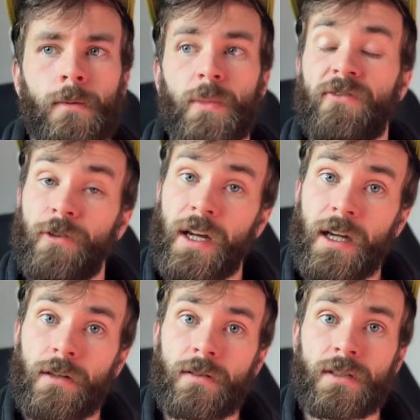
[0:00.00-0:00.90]
But for
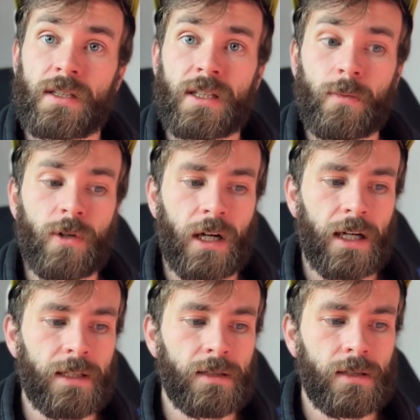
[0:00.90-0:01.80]
now, to
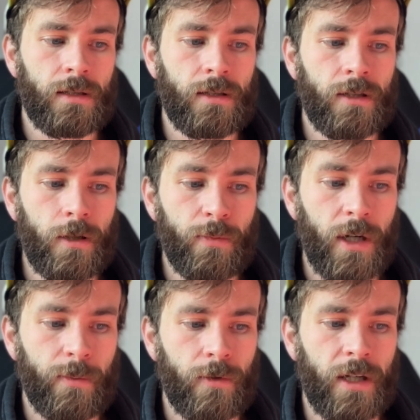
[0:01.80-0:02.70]
summarize, good
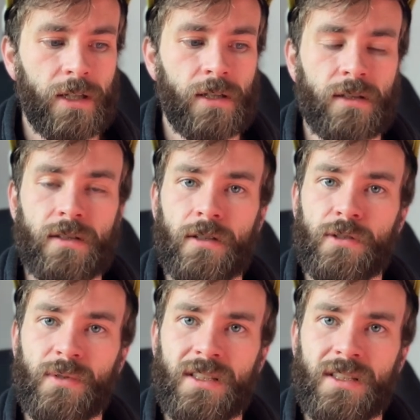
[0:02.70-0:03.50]
preparation starts with